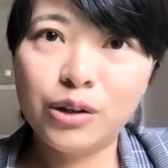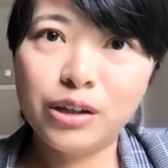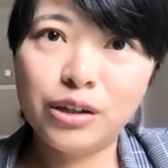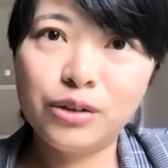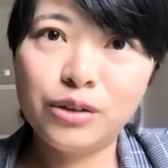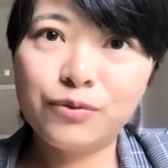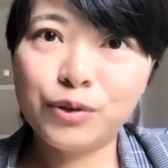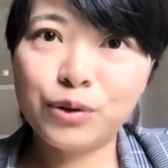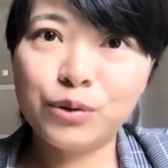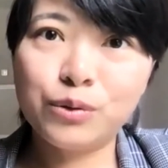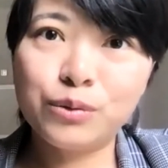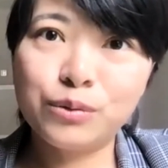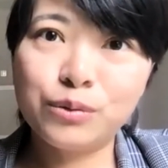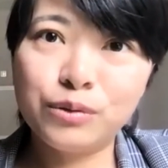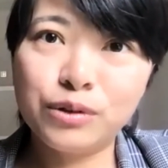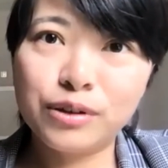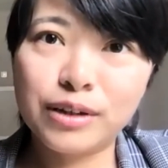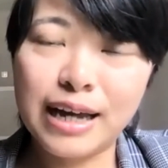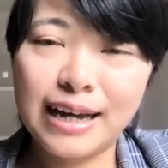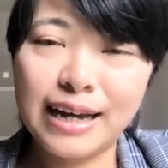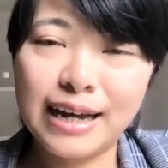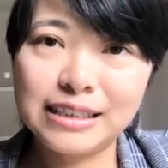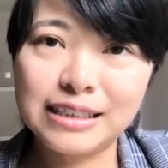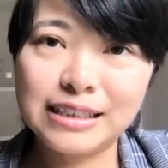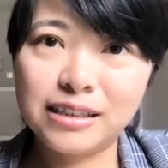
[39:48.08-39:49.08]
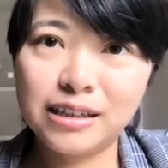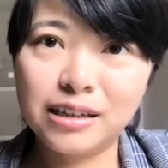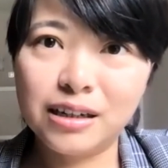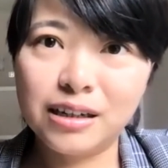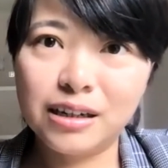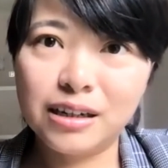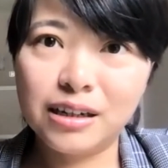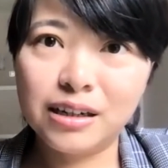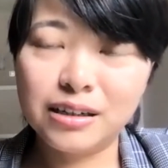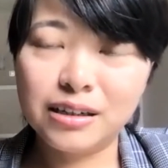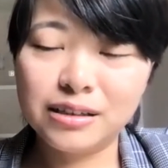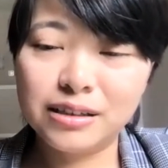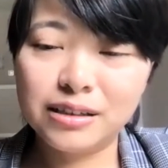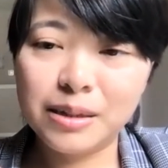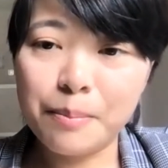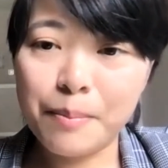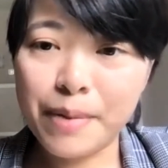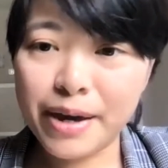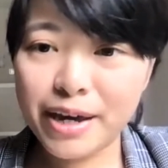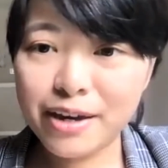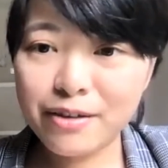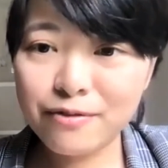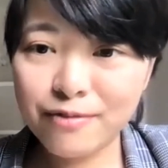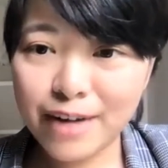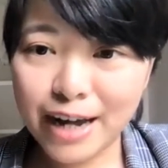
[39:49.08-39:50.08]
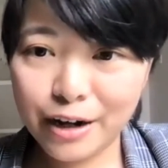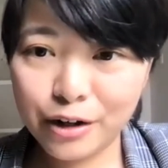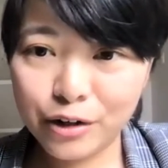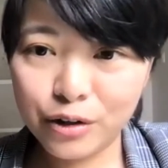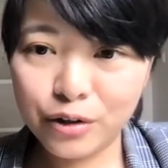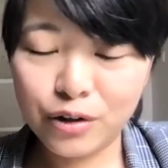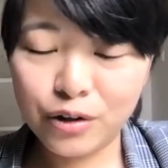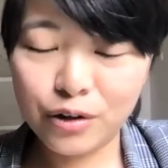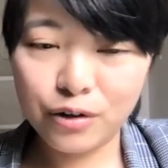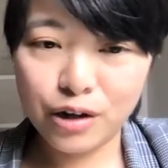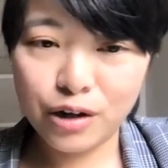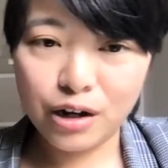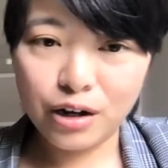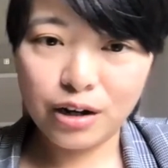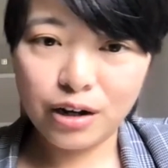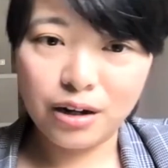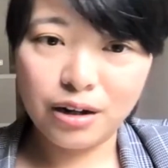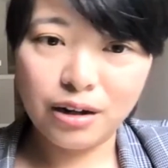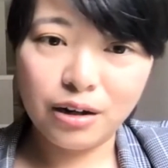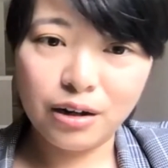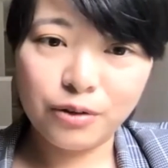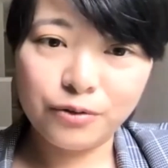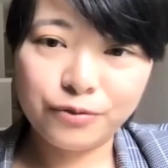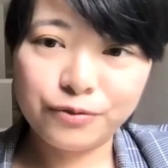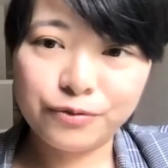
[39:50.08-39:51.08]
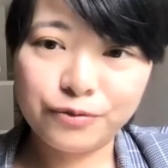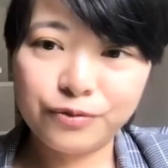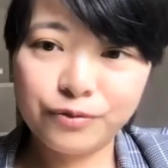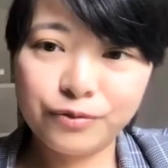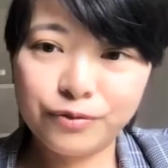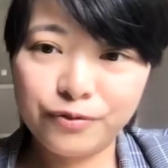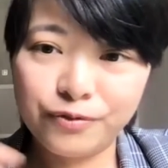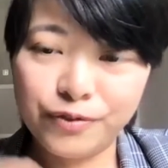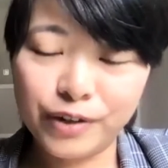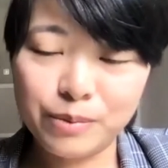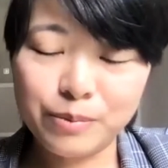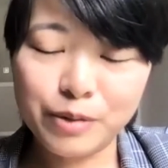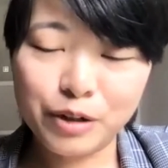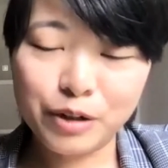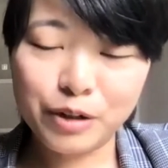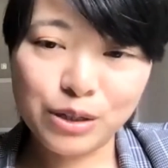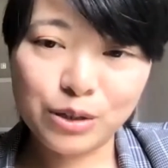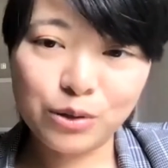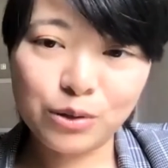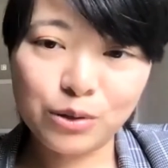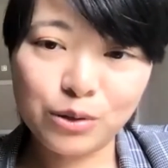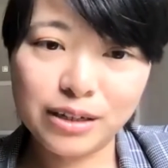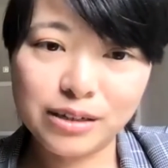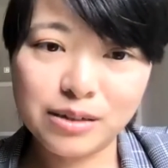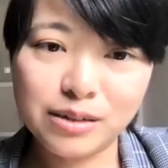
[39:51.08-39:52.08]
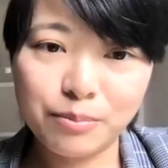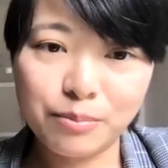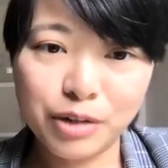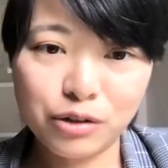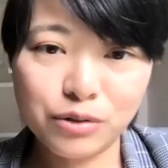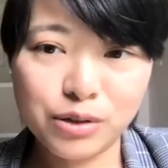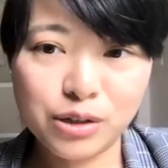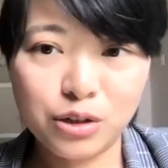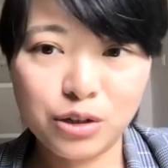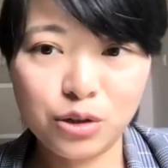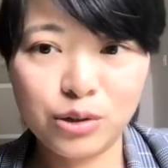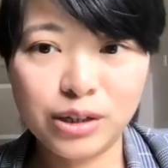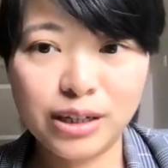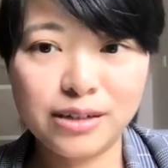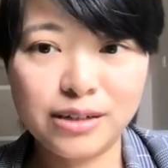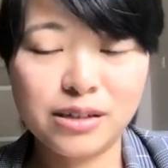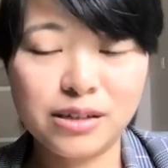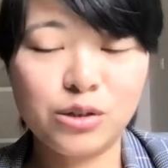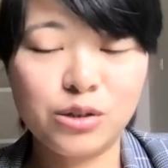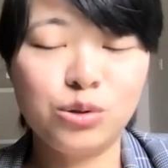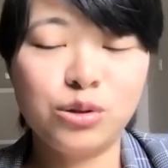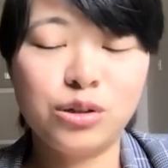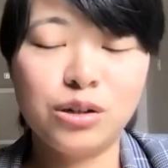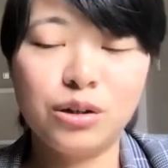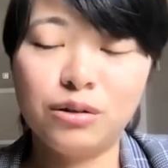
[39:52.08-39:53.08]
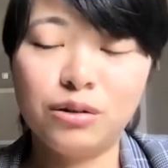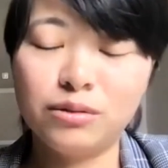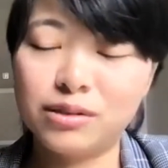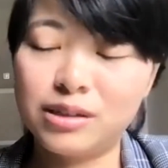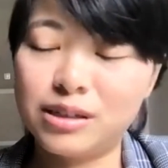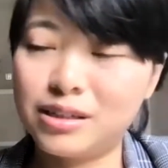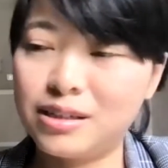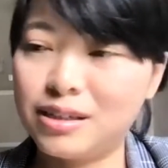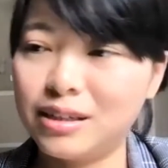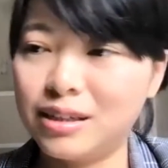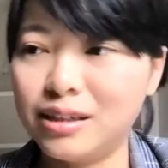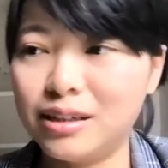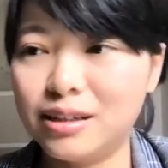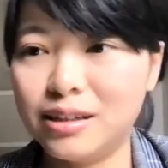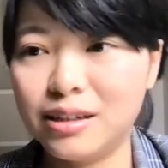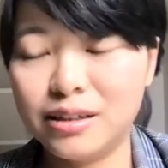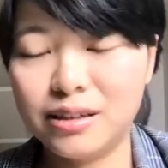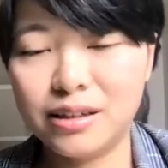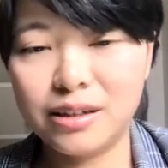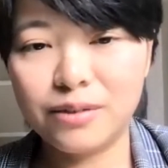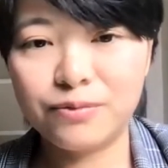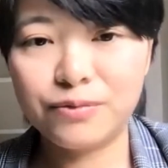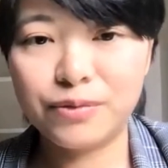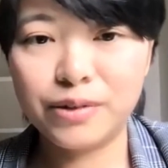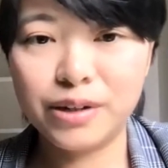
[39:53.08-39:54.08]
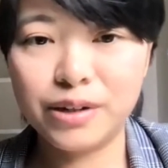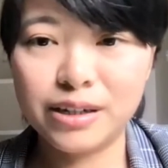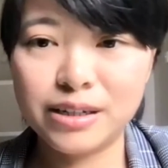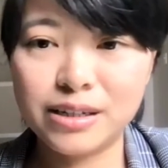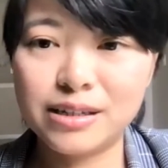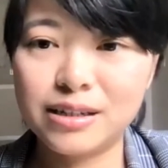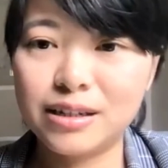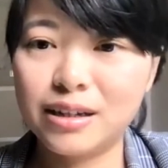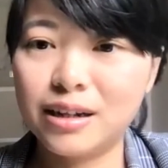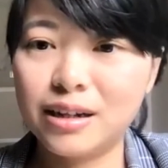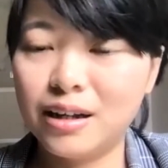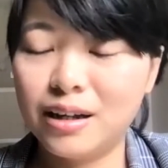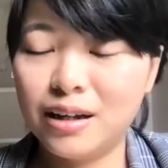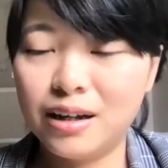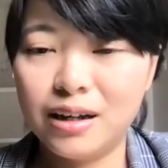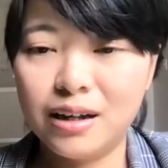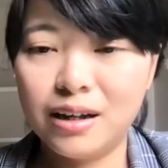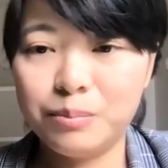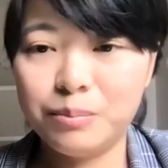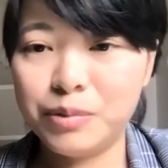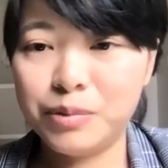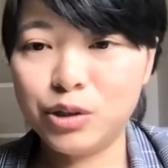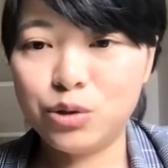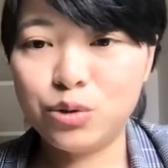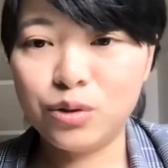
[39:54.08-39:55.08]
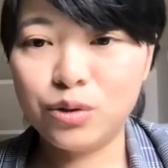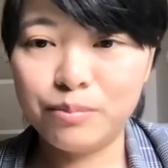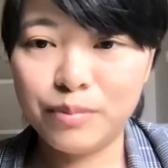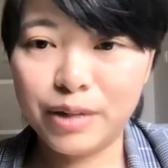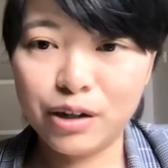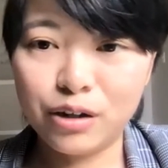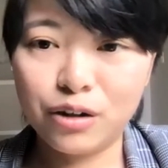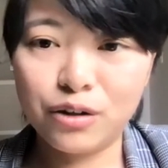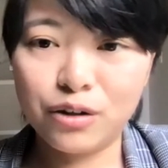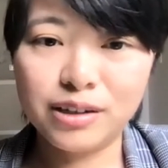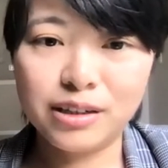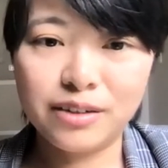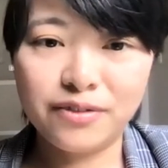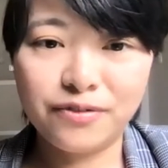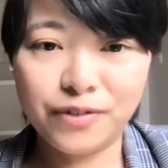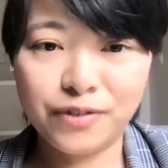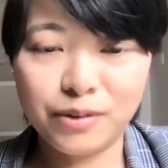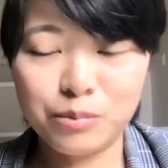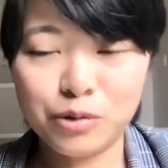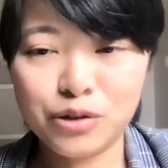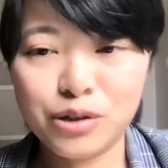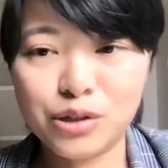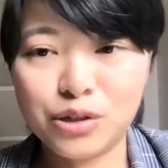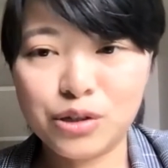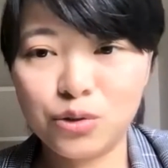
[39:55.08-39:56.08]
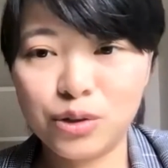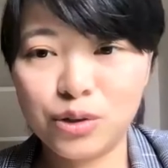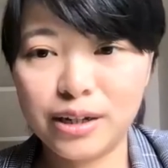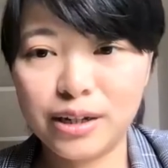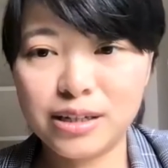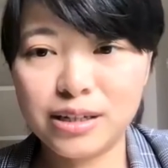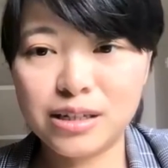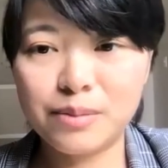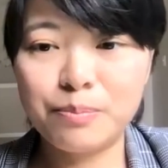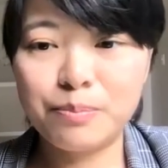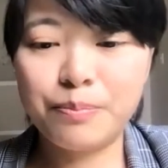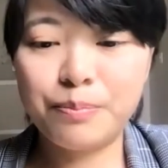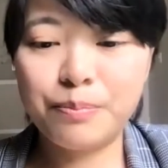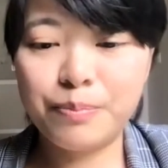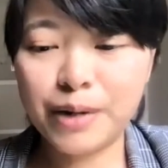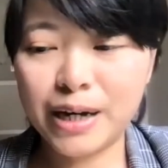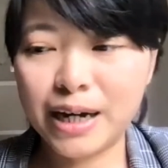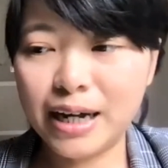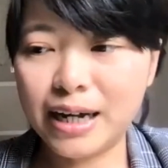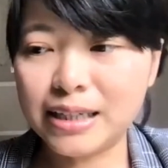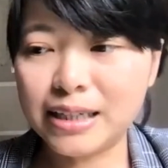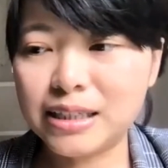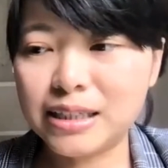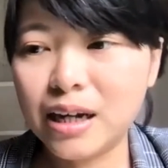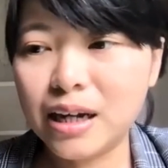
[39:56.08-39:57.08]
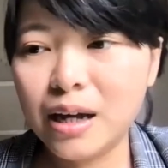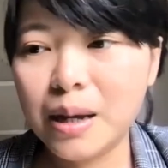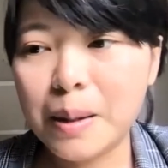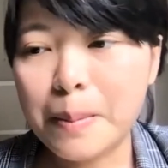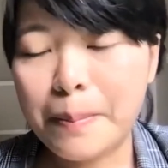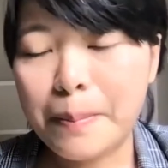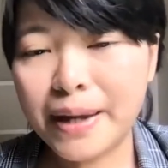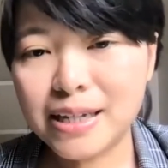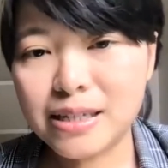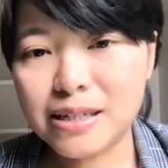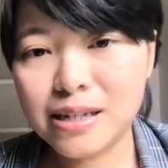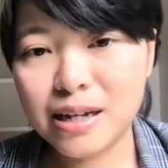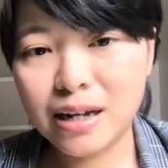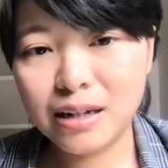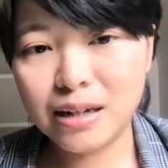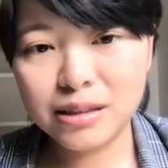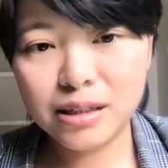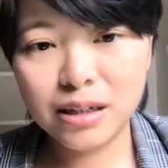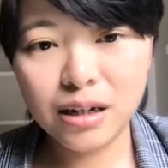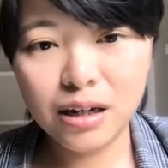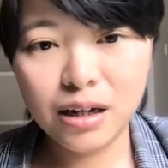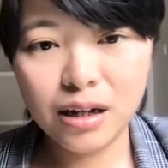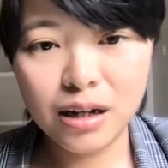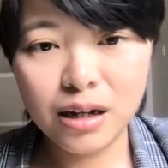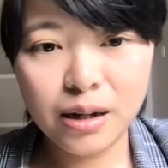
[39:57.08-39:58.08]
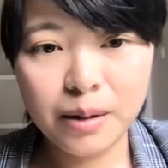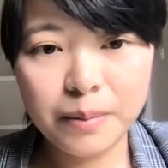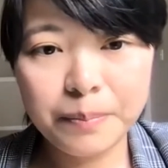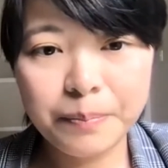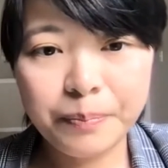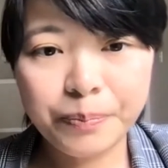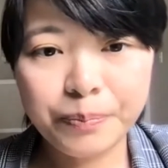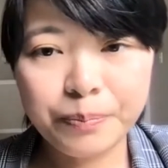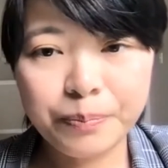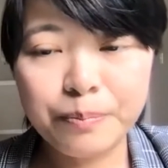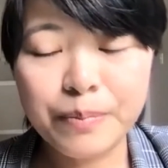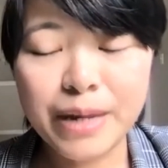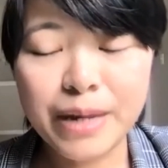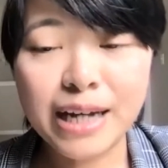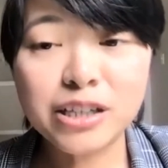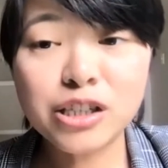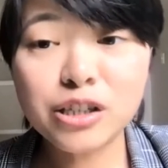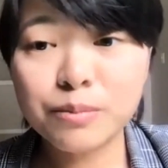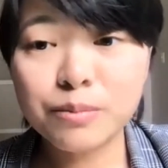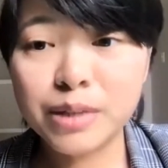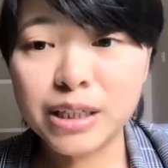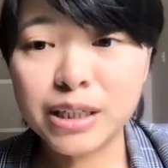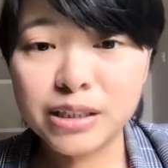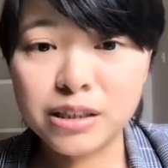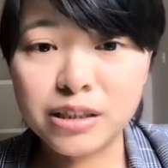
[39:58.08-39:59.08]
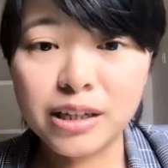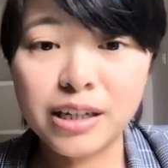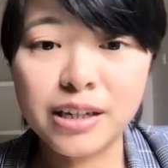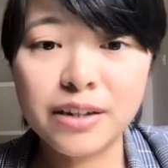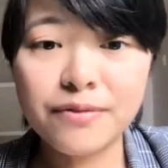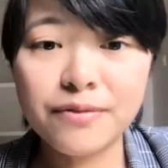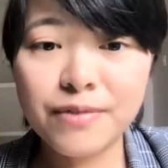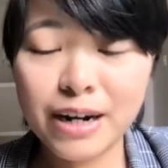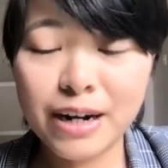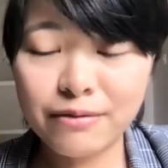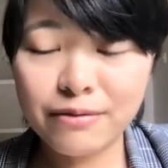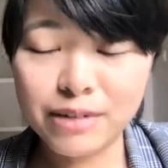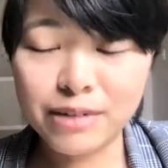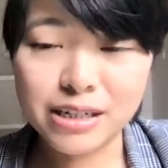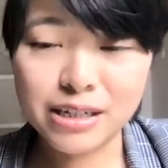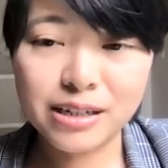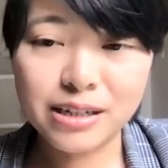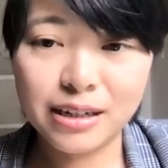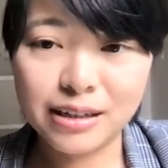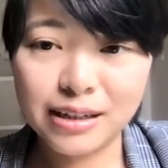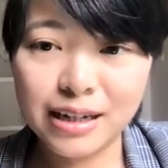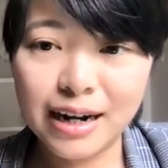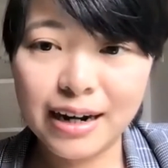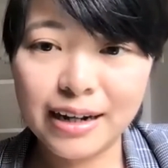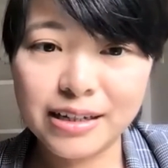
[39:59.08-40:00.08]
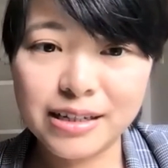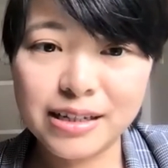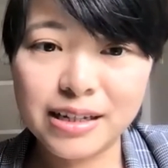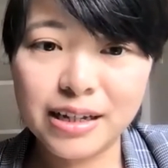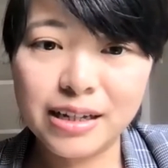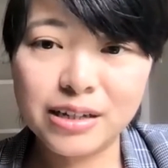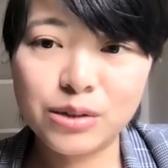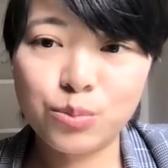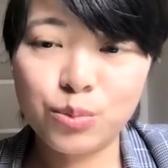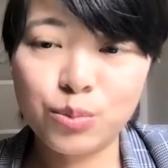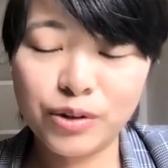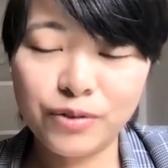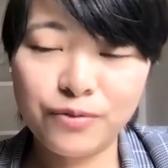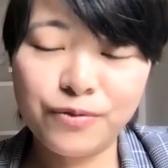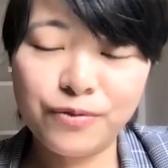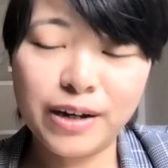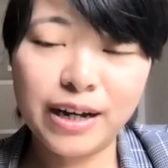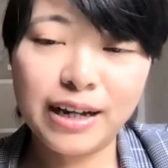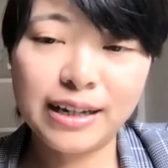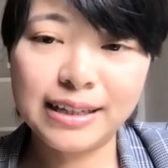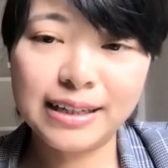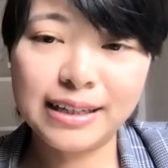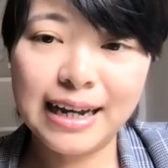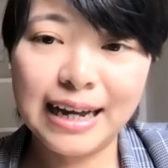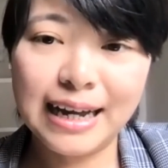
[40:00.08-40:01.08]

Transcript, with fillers: if you look at the, the mean value of female students and male students, you don't see the difference between male and female students. But based on the measurement invariance analysis, we found